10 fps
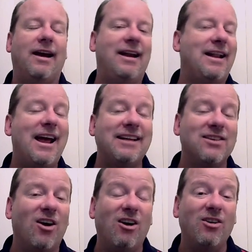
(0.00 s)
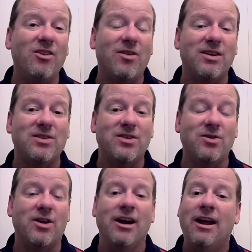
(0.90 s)
And that's all there is
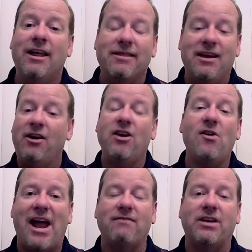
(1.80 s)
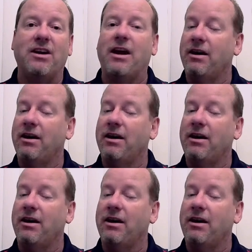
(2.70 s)
to it. There you have it,